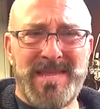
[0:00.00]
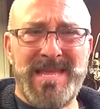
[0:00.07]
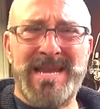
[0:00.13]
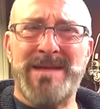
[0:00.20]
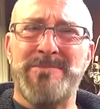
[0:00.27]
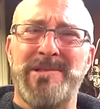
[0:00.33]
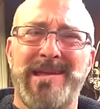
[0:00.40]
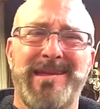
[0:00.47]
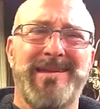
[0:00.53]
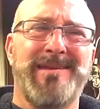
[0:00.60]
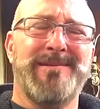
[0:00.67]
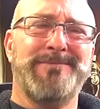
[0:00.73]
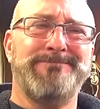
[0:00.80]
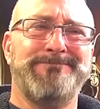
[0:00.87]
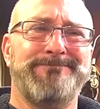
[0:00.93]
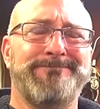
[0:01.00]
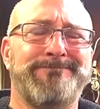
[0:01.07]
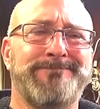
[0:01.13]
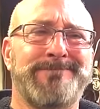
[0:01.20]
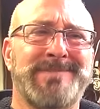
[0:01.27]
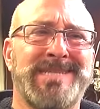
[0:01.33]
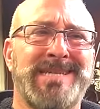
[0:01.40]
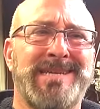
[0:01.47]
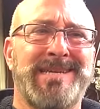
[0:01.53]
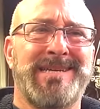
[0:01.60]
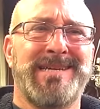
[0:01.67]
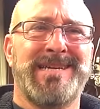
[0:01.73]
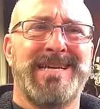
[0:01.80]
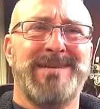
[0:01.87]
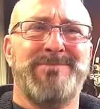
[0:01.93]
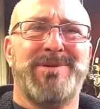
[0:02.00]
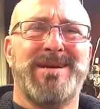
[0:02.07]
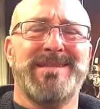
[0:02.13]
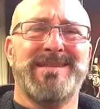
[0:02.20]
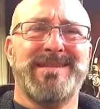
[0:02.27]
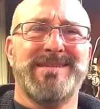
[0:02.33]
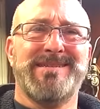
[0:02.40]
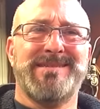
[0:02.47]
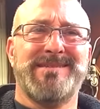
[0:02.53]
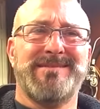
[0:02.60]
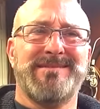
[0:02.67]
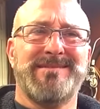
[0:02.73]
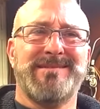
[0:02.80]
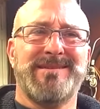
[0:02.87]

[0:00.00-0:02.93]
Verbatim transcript: And I'm like, hmm. I bought this